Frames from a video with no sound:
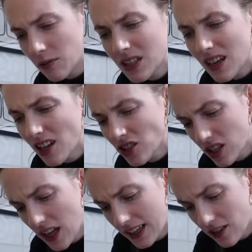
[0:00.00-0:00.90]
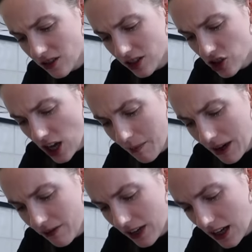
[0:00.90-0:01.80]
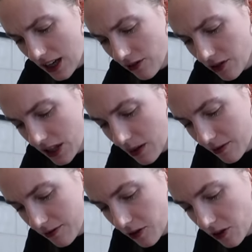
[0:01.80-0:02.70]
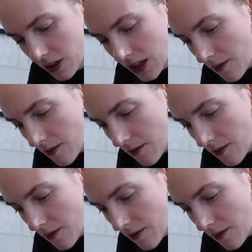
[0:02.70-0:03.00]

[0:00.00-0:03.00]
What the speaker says: Was it last year that I got the jam advent calendar or the year before?